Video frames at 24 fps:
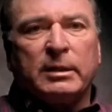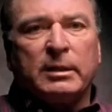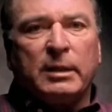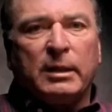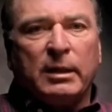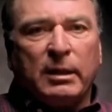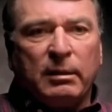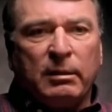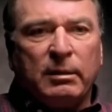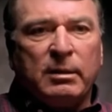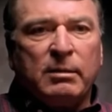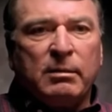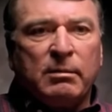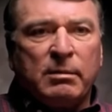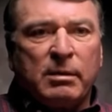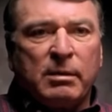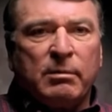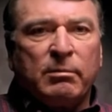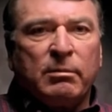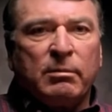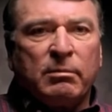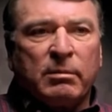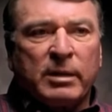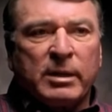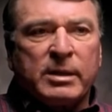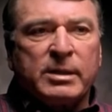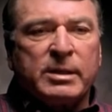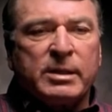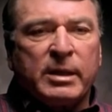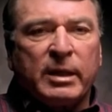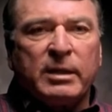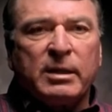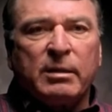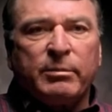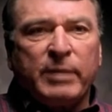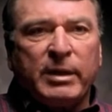he once
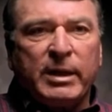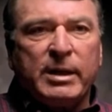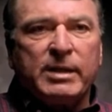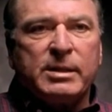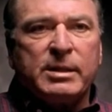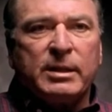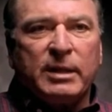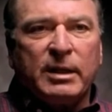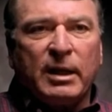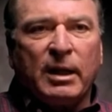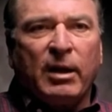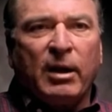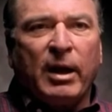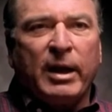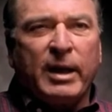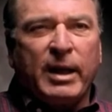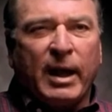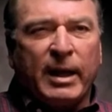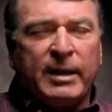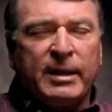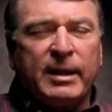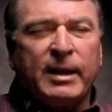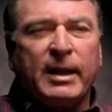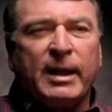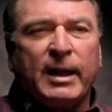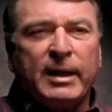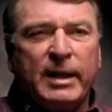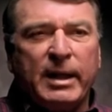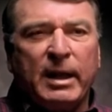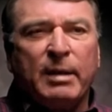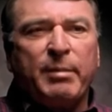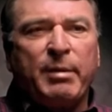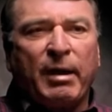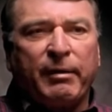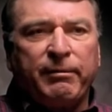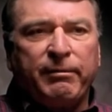said to me, he said, you know, I, I think I
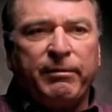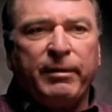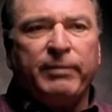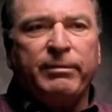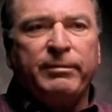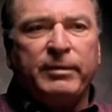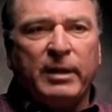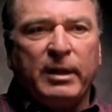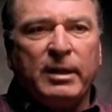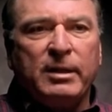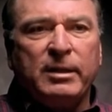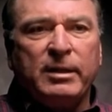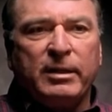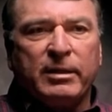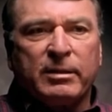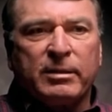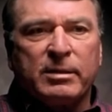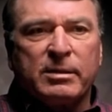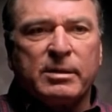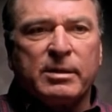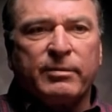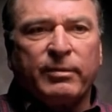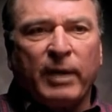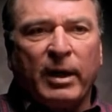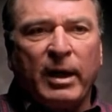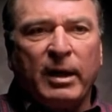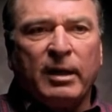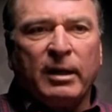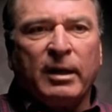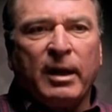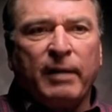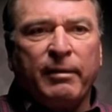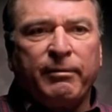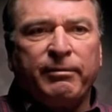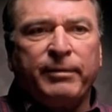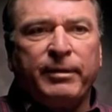need about fifteen years. If I
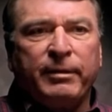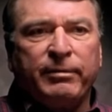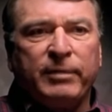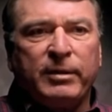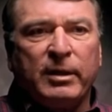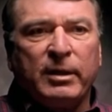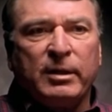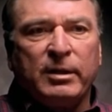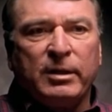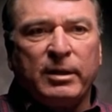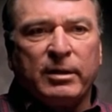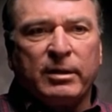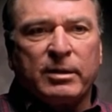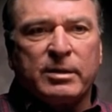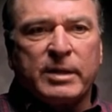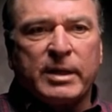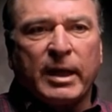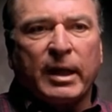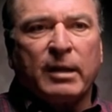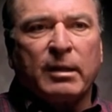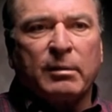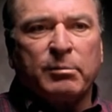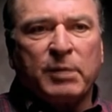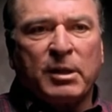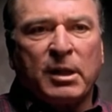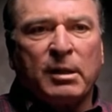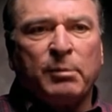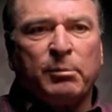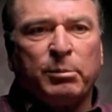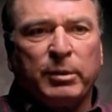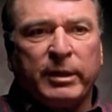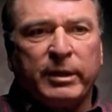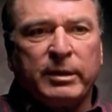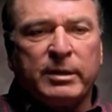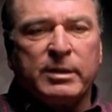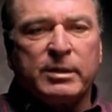could have fifteen years, I can
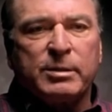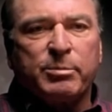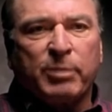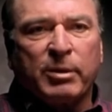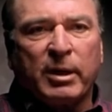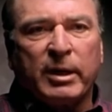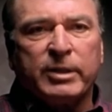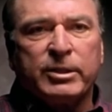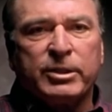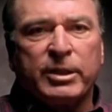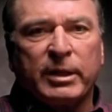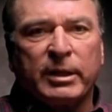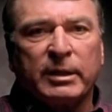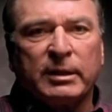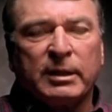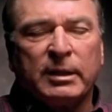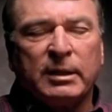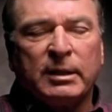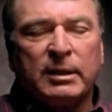complete this project.